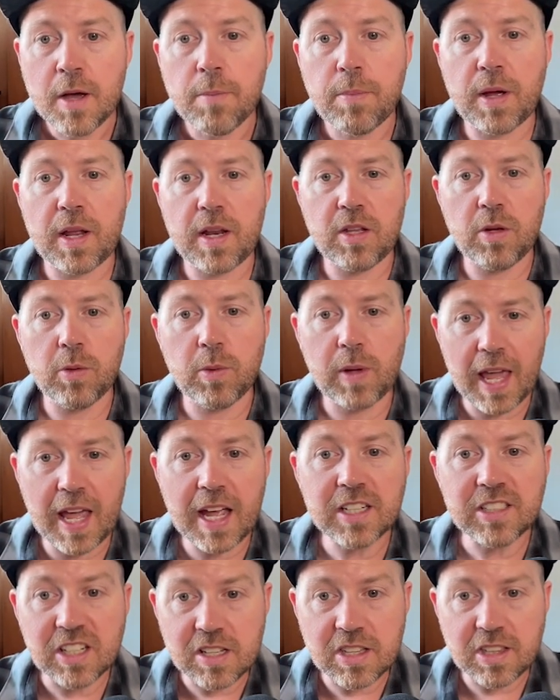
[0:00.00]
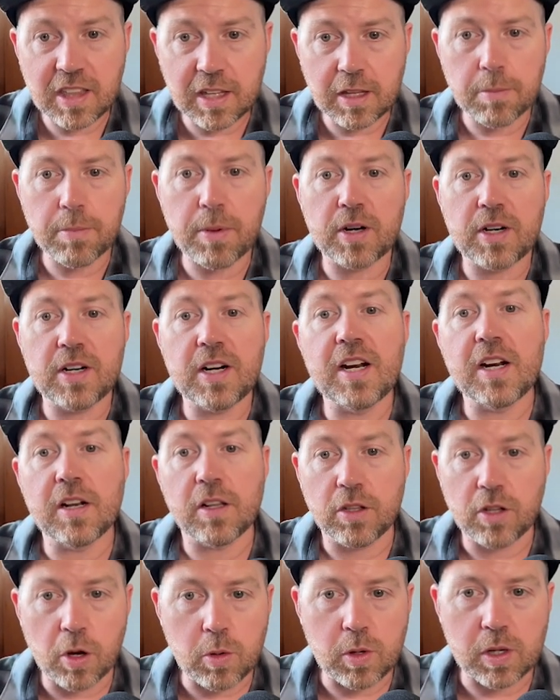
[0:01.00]
but you can't just think about it in a
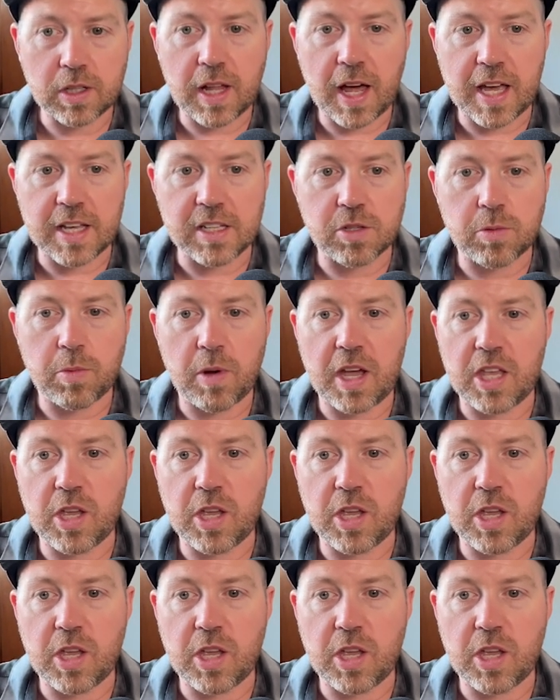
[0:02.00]
localized way.